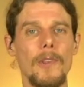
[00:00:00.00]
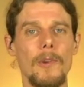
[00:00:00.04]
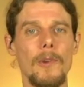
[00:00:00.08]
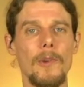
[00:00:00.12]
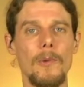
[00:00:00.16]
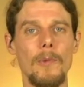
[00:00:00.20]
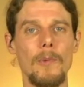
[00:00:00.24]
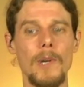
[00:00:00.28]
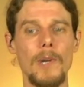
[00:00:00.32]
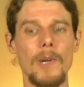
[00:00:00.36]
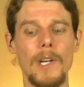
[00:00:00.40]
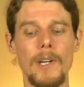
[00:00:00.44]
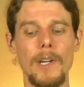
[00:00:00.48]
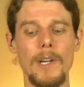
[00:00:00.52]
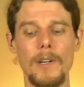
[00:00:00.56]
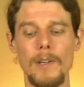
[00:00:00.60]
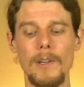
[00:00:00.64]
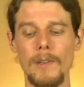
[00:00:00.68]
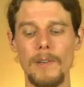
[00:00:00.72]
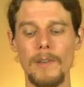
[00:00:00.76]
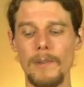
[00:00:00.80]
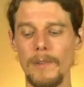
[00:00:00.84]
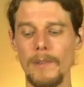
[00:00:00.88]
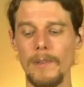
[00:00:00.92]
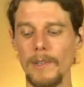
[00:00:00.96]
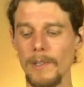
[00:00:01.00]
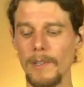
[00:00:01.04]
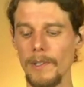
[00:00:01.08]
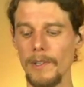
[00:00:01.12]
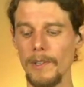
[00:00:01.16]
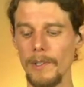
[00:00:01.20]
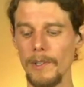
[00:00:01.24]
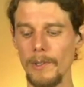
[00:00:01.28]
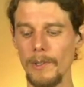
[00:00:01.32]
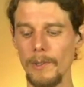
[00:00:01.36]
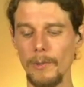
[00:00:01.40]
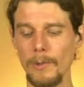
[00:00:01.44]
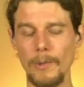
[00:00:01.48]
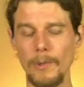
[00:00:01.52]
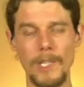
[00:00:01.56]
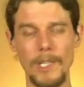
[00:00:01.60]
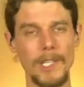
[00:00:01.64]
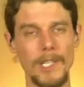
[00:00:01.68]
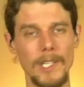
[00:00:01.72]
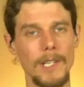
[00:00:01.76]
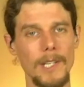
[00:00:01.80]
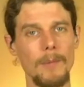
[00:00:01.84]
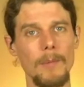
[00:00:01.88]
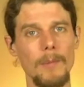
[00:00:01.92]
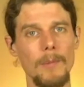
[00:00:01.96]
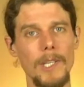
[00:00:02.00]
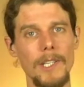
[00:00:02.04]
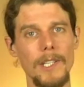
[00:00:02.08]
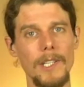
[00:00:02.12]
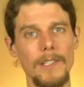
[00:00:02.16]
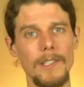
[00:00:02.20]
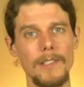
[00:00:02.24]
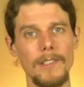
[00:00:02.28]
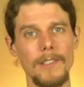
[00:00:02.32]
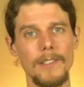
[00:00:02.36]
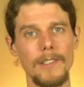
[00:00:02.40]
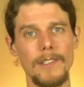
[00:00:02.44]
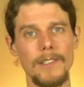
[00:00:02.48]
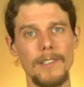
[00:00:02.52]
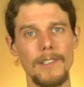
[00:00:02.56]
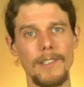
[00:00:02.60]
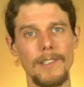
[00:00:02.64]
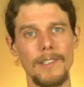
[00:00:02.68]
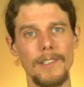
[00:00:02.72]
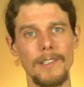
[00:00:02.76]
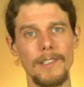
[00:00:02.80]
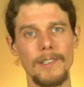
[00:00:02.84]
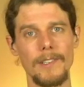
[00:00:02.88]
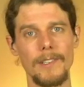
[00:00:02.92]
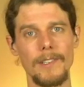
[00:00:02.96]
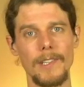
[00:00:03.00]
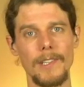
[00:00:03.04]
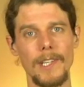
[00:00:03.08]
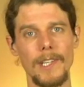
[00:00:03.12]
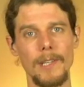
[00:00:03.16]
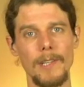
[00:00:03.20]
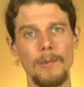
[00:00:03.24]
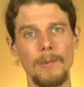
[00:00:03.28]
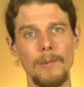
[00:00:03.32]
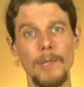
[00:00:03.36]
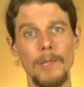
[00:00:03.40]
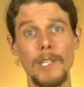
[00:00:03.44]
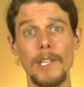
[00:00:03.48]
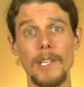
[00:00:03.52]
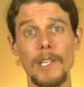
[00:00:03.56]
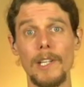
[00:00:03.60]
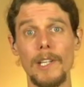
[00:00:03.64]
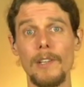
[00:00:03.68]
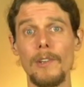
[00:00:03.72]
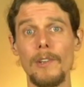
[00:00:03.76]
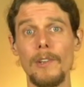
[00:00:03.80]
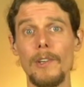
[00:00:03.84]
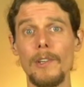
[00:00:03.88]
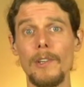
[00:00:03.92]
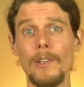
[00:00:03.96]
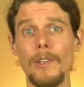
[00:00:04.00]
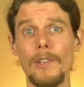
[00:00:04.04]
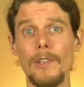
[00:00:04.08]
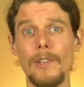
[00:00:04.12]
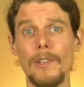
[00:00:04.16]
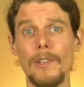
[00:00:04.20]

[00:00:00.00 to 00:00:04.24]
where we can meet and we can learn